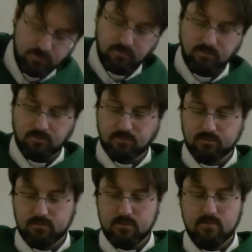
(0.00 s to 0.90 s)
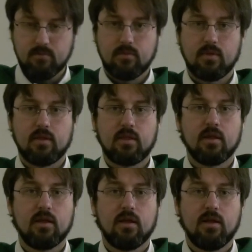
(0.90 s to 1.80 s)

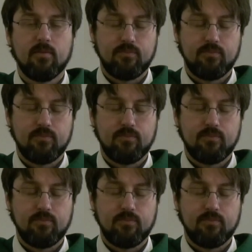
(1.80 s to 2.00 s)
Nothing is said.